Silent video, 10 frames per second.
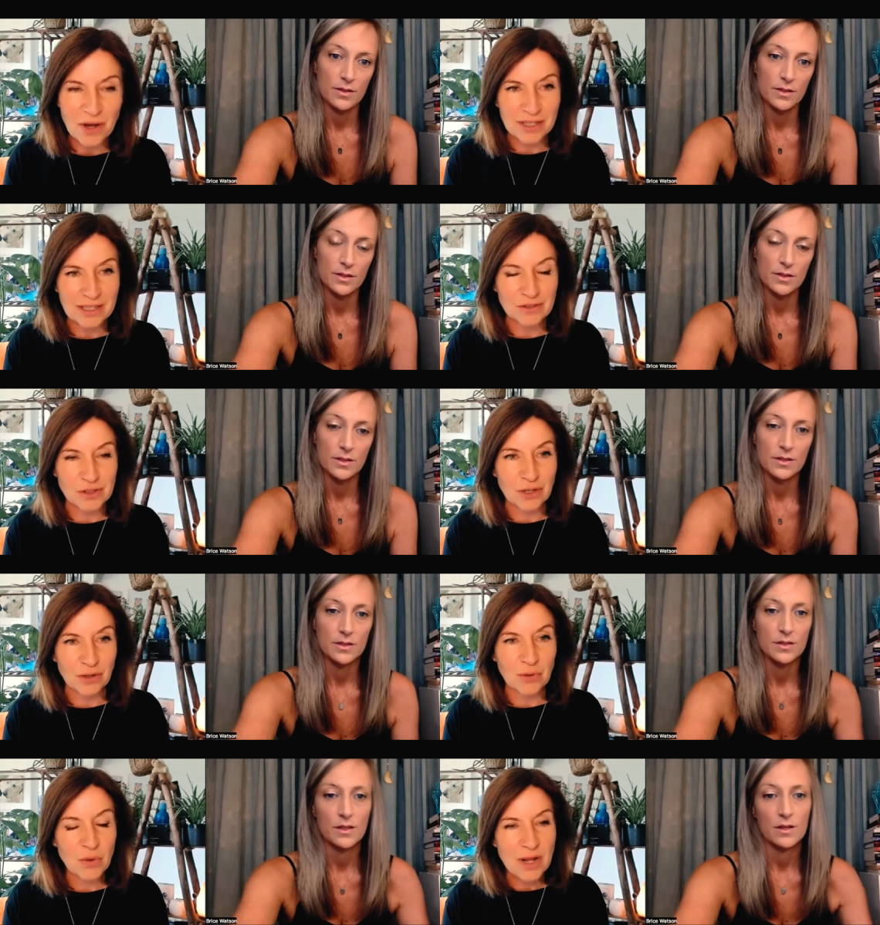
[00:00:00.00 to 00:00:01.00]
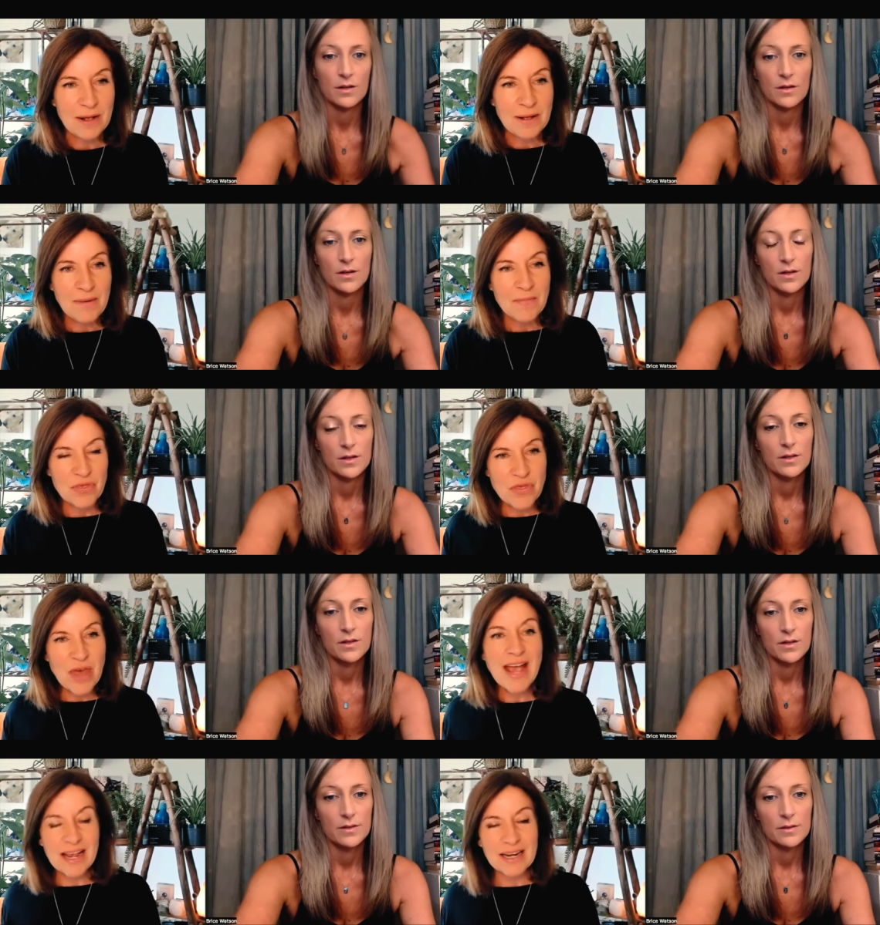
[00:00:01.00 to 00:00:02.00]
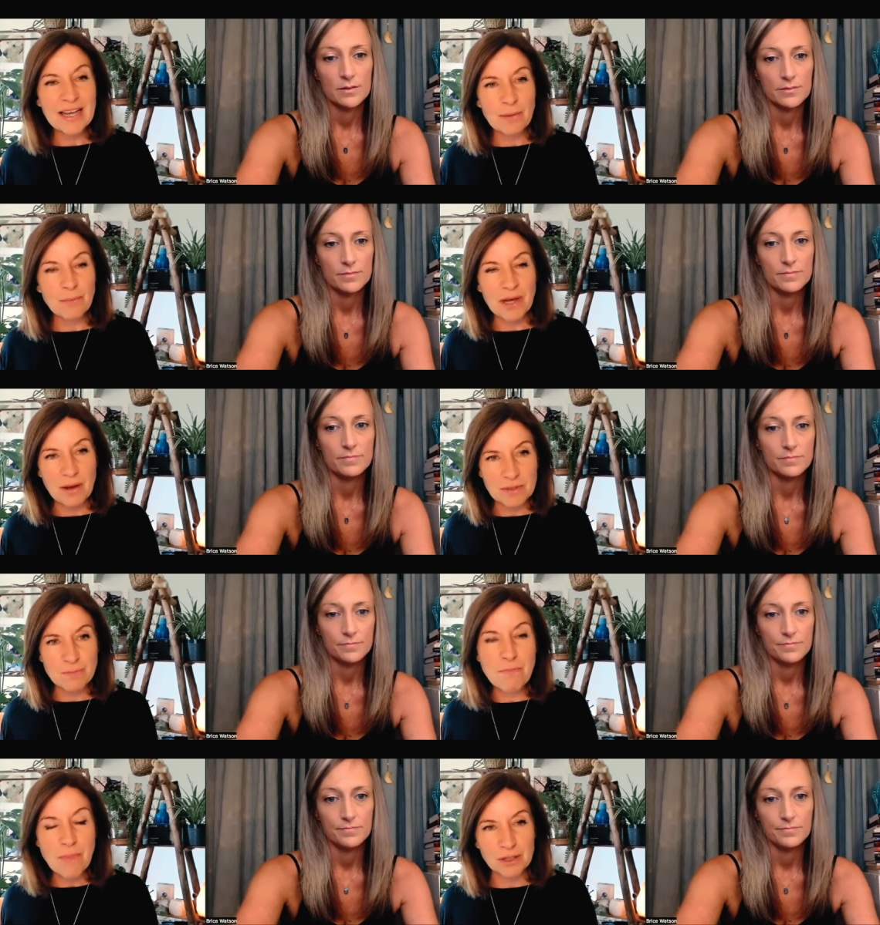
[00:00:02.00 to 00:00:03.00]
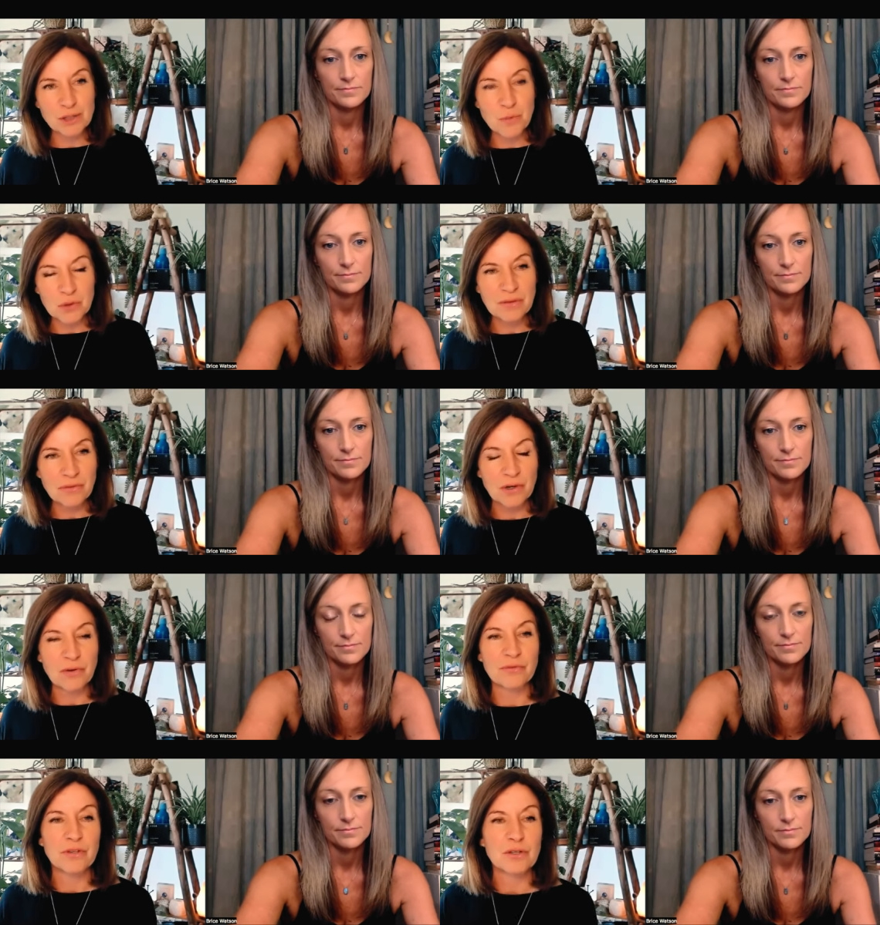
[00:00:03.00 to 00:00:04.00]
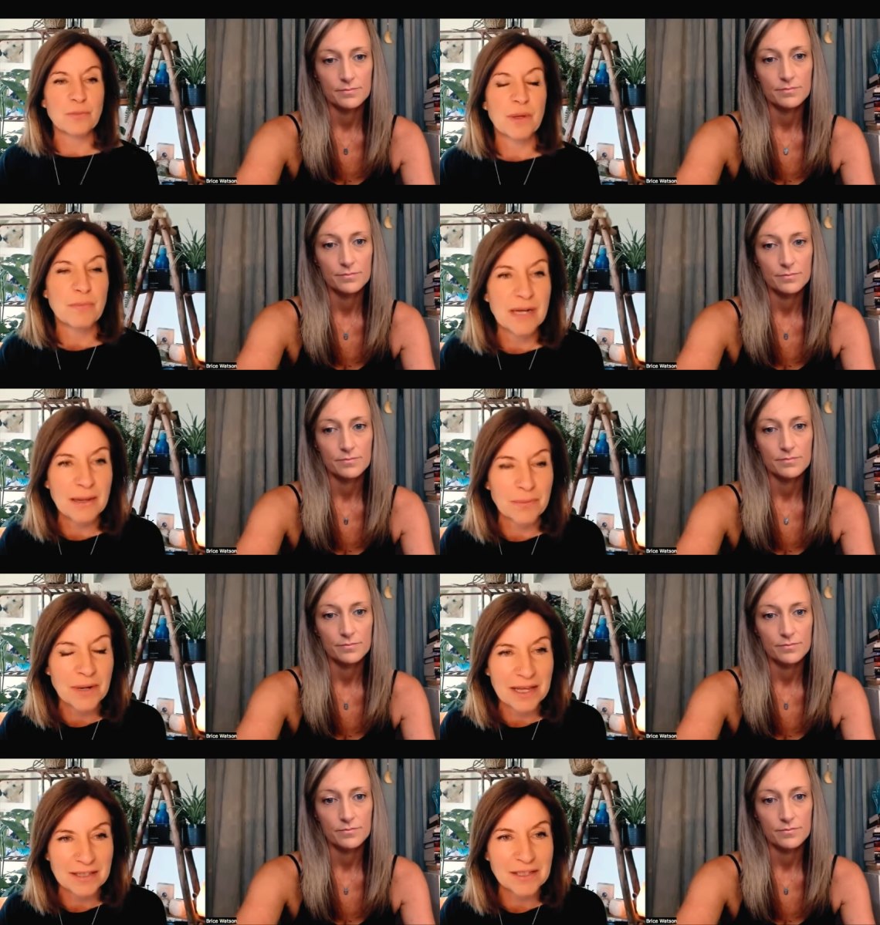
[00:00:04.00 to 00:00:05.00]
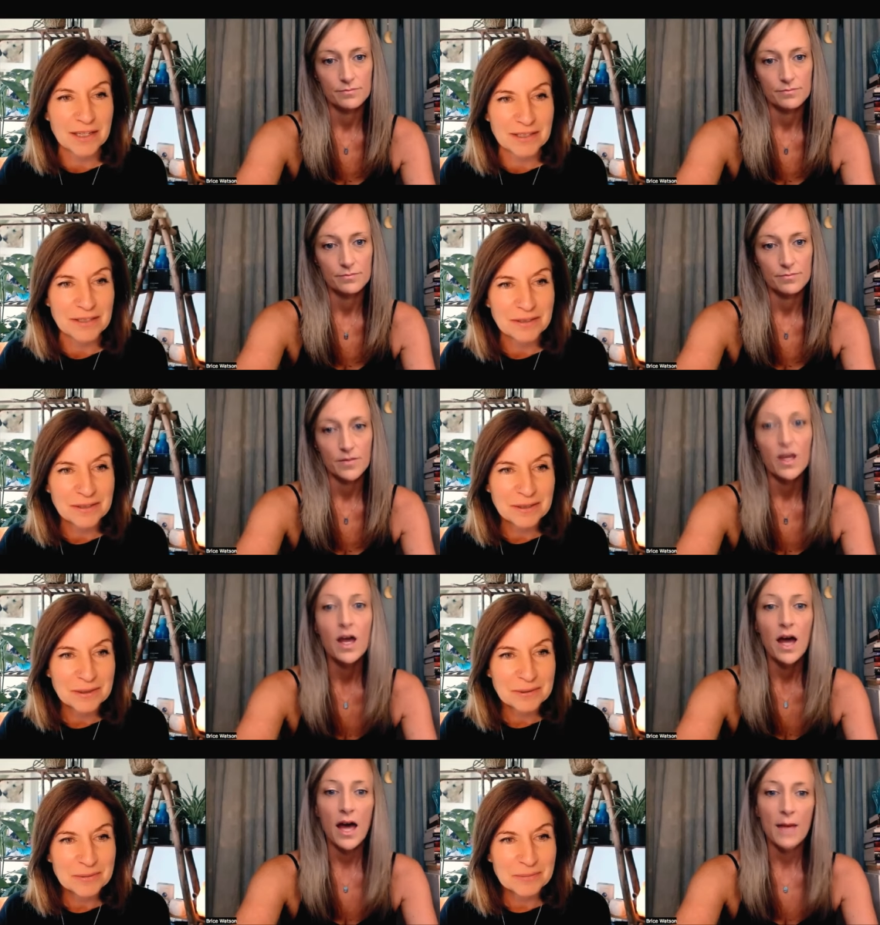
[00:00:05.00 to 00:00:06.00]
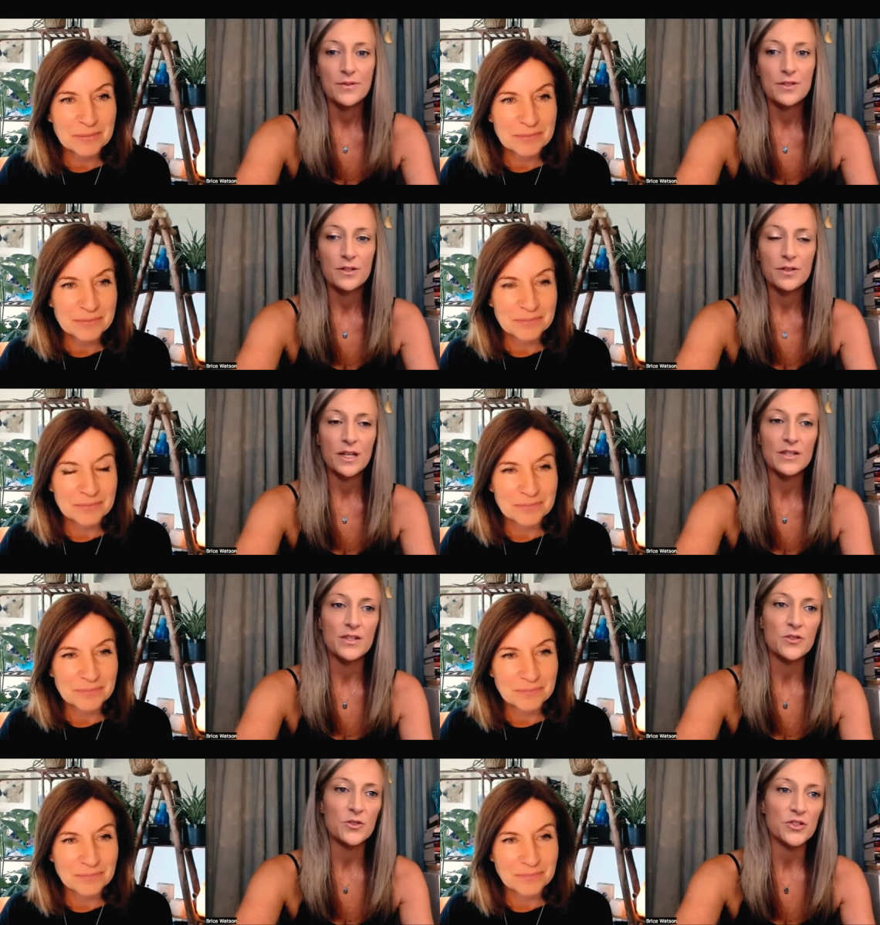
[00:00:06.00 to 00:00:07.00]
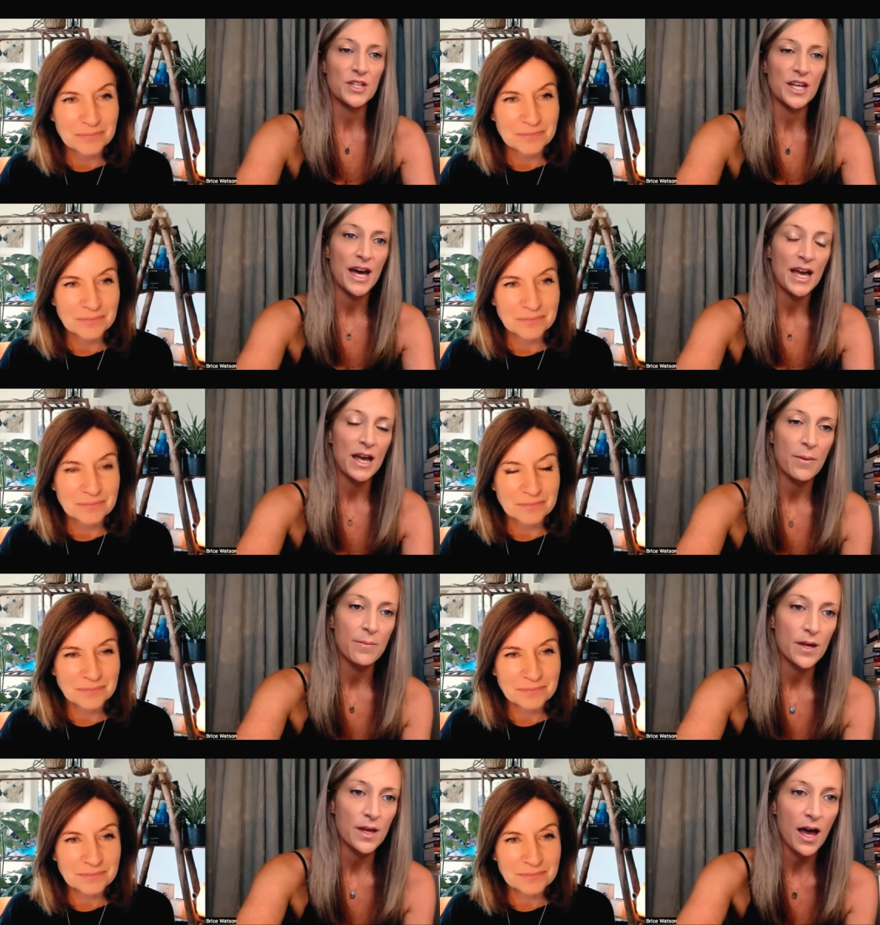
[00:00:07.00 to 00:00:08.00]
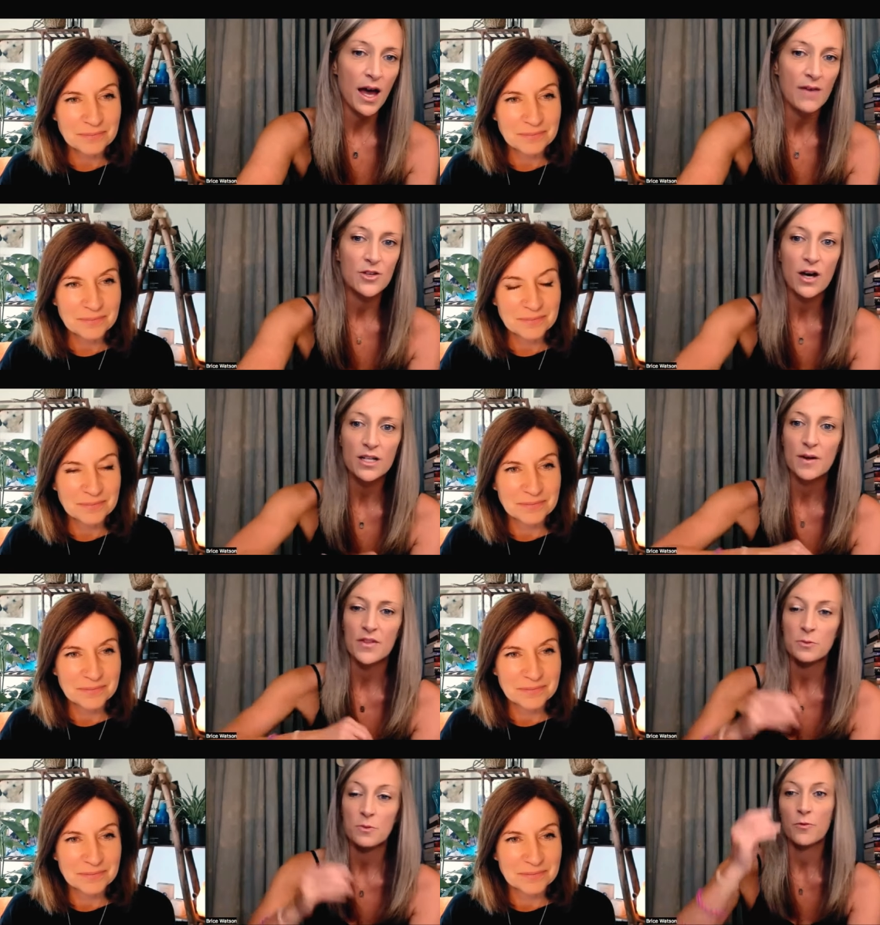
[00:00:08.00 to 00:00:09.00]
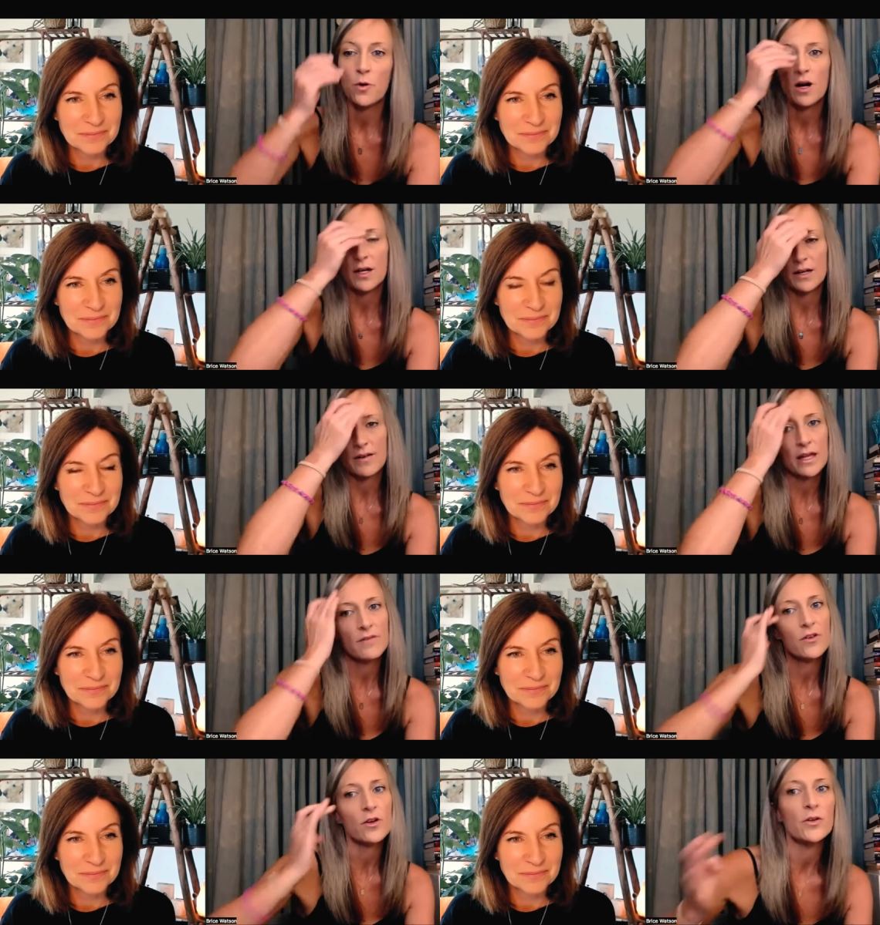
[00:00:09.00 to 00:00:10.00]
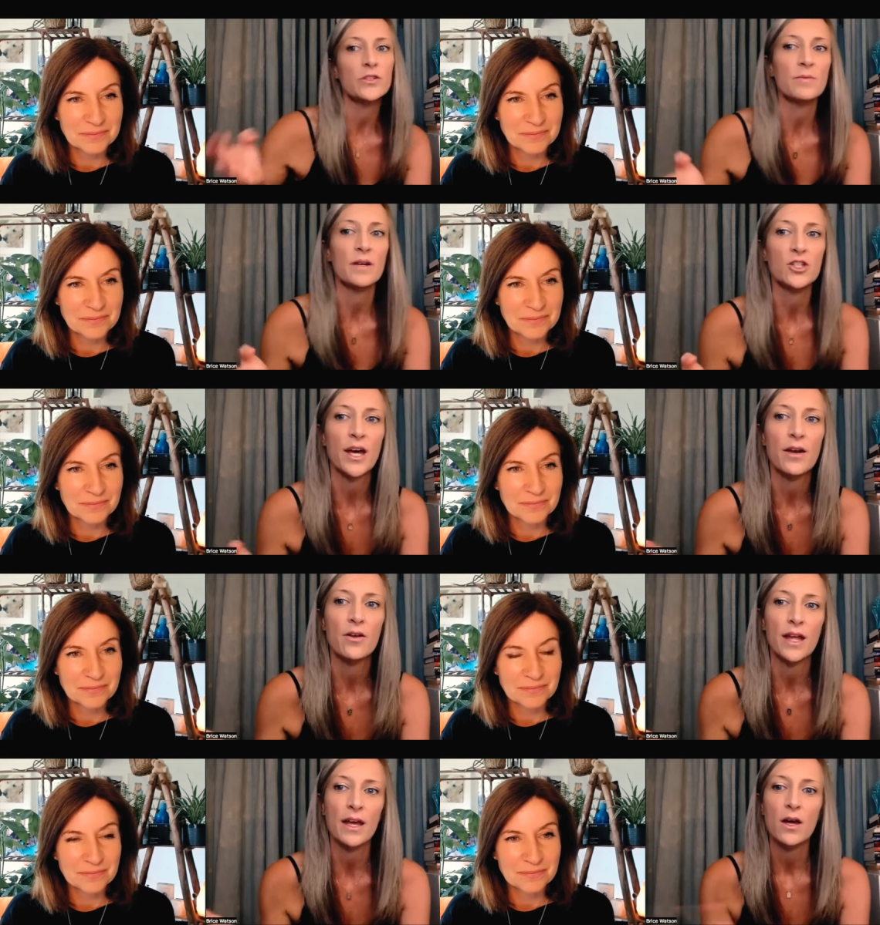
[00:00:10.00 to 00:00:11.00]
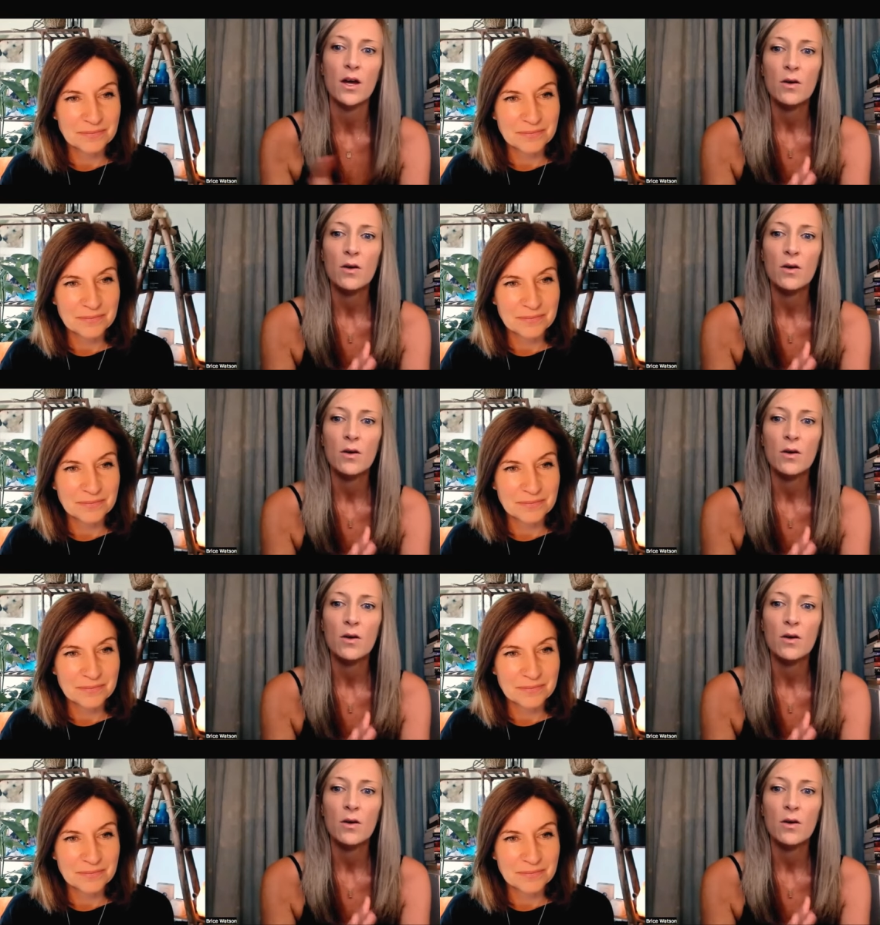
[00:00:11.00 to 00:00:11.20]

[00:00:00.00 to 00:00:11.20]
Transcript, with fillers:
Speaker 1: working to, then it becomes much more difficult for you to be manipulated.
Speaker 2: Absolutely, it's interesting. I um I, I talked about this before. Again, if you're new to my channel, like